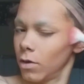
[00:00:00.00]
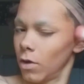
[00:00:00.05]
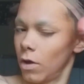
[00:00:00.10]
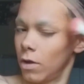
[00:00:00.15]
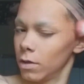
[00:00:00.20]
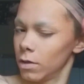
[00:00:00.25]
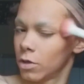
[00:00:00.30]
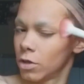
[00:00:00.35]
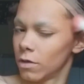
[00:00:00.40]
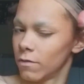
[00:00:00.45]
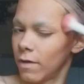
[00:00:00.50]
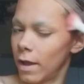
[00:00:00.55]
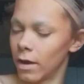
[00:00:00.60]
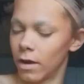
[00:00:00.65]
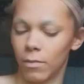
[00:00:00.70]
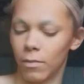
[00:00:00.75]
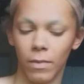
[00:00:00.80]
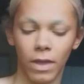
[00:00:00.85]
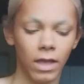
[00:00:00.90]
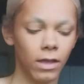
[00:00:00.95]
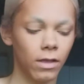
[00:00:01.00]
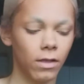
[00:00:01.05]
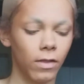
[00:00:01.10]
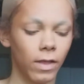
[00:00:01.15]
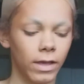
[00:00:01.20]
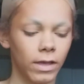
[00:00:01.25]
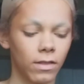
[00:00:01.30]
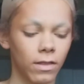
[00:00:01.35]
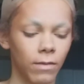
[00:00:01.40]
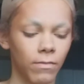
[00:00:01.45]
a knowledge of how to
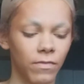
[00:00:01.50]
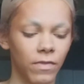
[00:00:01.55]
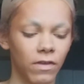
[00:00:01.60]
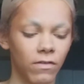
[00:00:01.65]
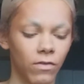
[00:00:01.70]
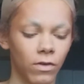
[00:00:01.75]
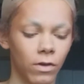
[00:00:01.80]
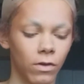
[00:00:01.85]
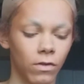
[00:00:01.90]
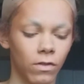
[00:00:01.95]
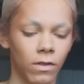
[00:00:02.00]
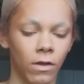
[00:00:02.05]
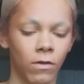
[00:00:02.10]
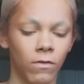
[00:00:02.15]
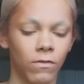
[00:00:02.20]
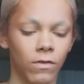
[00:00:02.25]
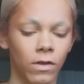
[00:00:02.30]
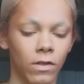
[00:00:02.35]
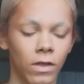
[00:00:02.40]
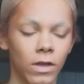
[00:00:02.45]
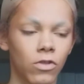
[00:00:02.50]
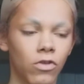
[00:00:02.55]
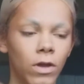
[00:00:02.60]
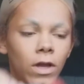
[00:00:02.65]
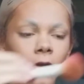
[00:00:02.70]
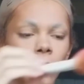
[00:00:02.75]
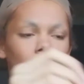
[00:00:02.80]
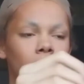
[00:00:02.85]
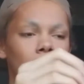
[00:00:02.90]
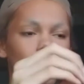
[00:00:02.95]
make like something for yourself because
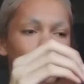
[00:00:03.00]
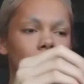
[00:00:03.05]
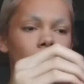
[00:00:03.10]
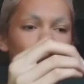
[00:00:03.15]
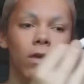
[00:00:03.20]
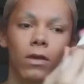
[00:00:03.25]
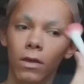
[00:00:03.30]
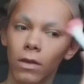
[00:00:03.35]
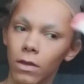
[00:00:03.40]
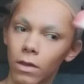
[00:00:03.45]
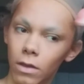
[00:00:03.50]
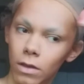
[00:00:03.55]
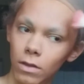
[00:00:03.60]
like drag queens, like